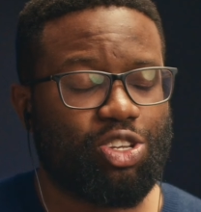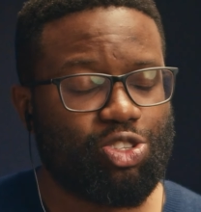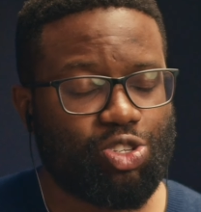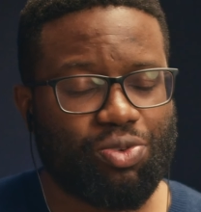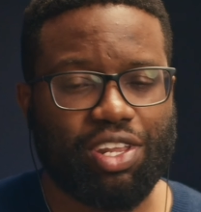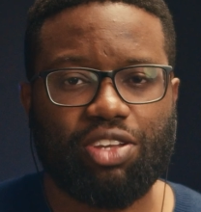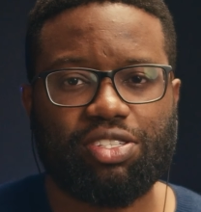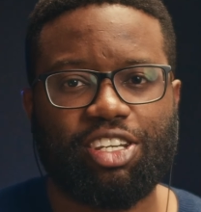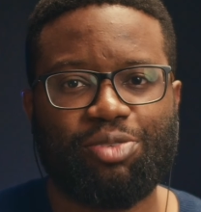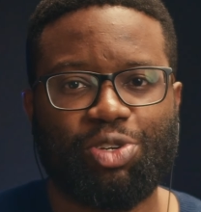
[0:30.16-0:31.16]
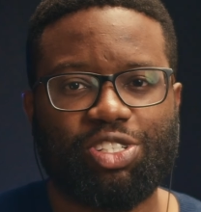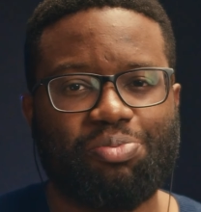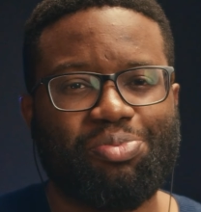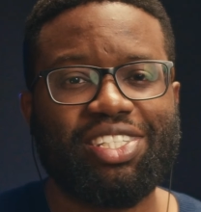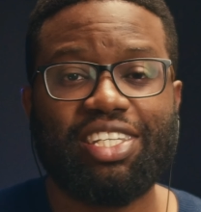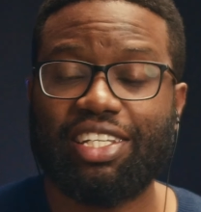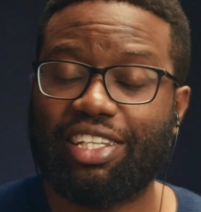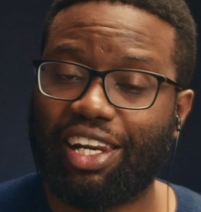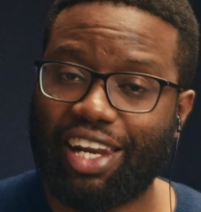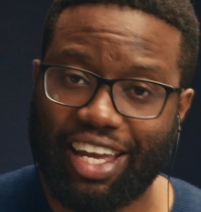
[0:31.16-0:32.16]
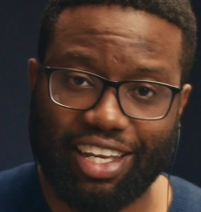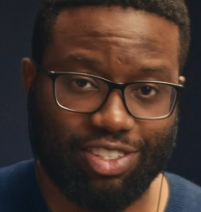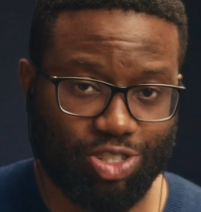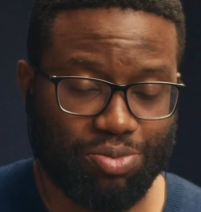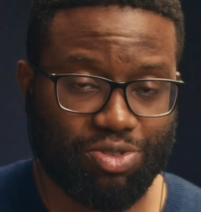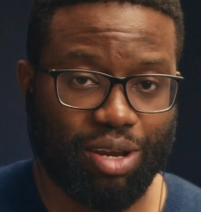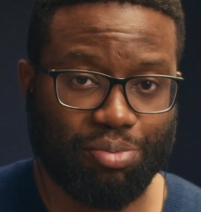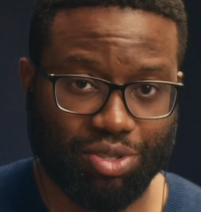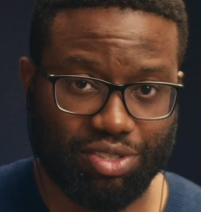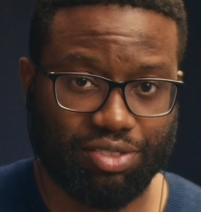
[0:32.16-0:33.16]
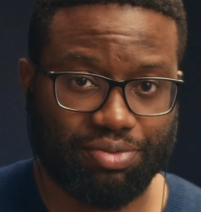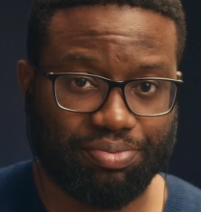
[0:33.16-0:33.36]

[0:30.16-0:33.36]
So without saying much, please hit the like and subscribe button.